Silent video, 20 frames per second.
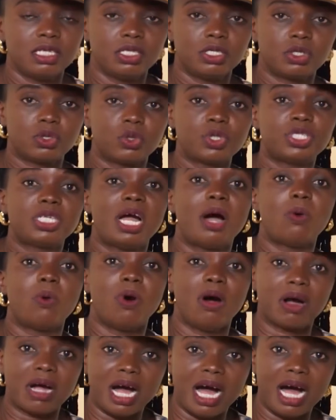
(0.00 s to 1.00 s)
social
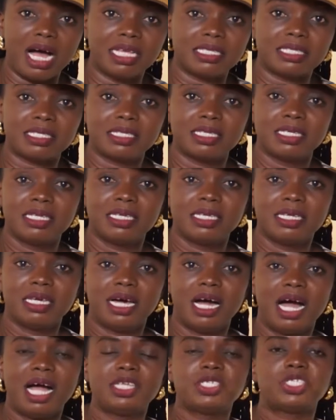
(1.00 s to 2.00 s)
workers,
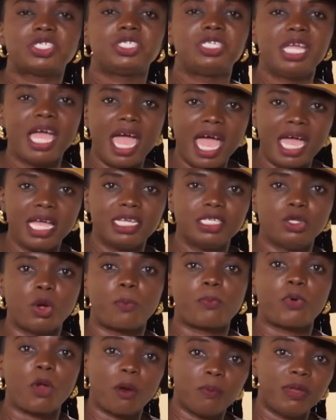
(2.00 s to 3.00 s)
and share your
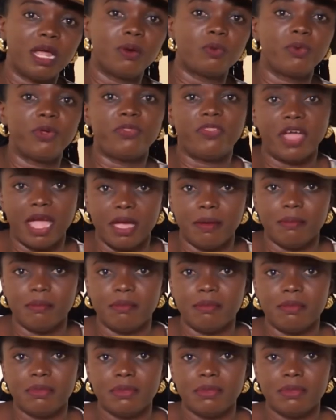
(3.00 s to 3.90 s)
problem with them.